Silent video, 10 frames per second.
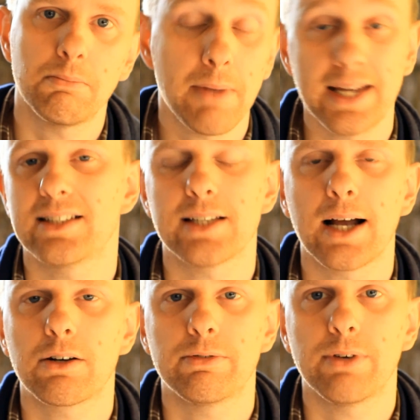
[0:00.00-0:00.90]
make
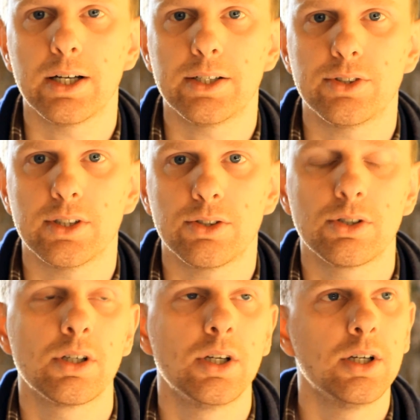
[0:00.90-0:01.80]

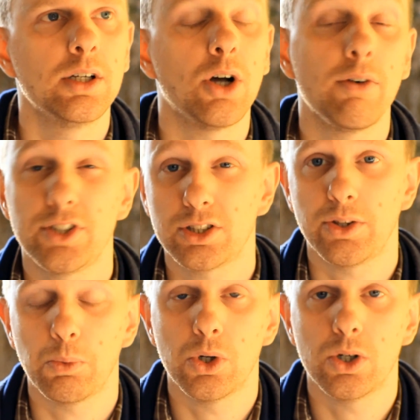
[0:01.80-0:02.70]
sacrifices.
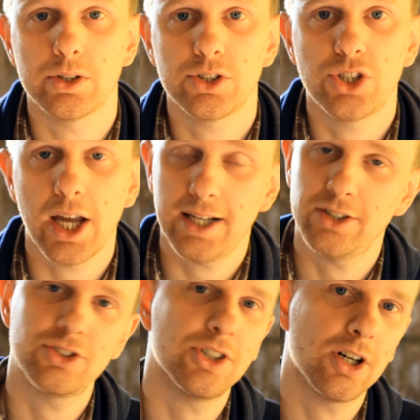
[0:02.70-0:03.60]
Obviously the world has
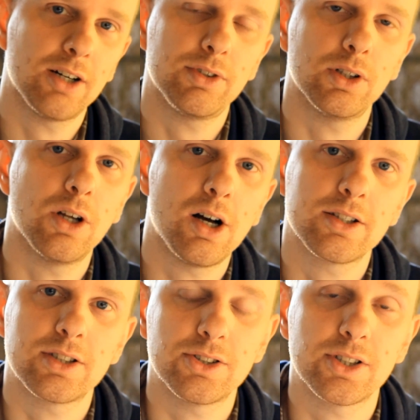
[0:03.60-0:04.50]
changed an awful
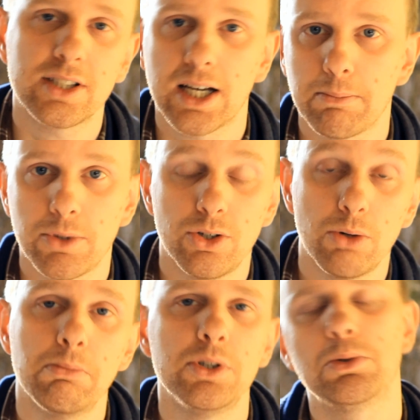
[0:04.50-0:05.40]
lot since the time that
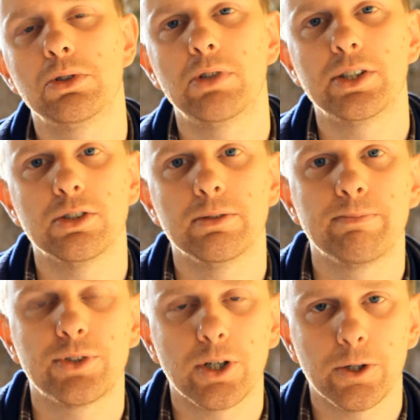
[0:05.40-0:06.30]
Numbers was written.
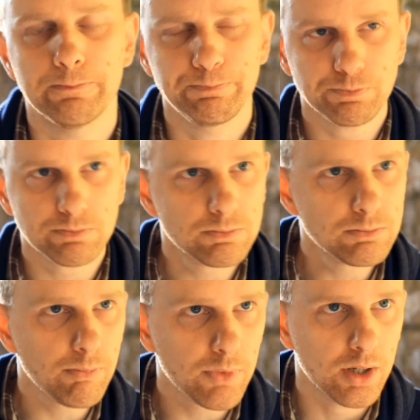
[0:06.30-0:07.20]
So
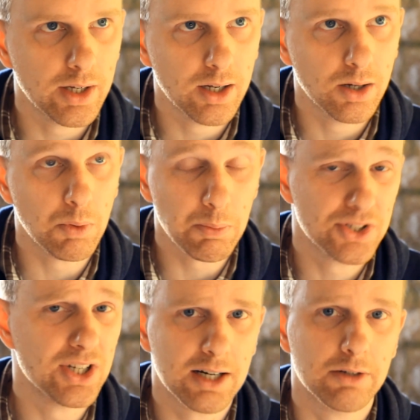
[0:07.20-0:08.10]
when
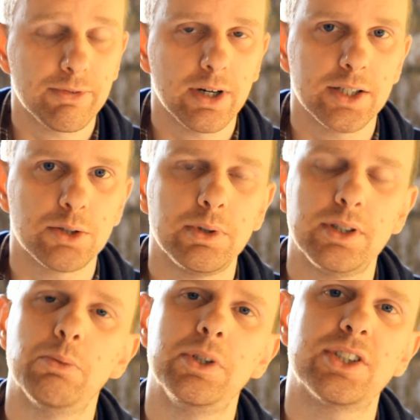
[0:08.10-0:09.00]
we sacrifice
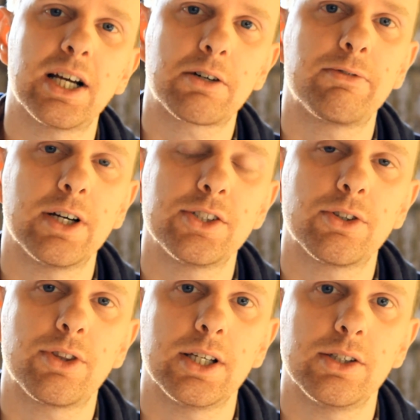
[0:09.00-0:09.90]

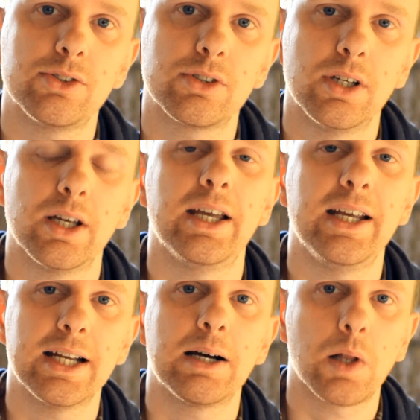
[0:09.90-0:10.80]
the things
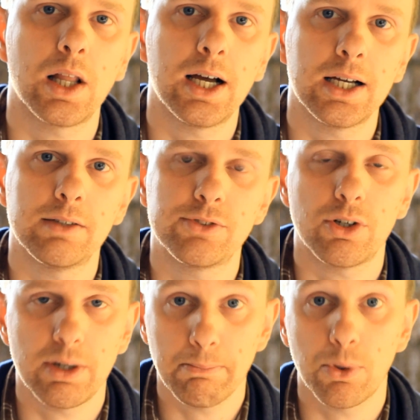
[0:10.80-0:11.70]
in our lives
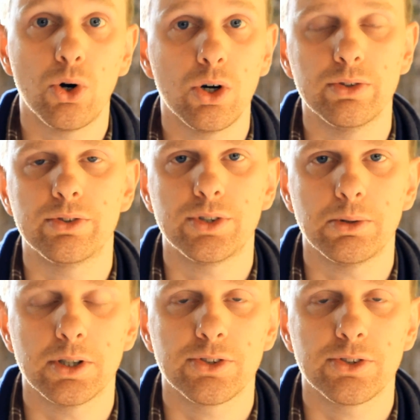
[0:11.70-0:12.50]
that are important to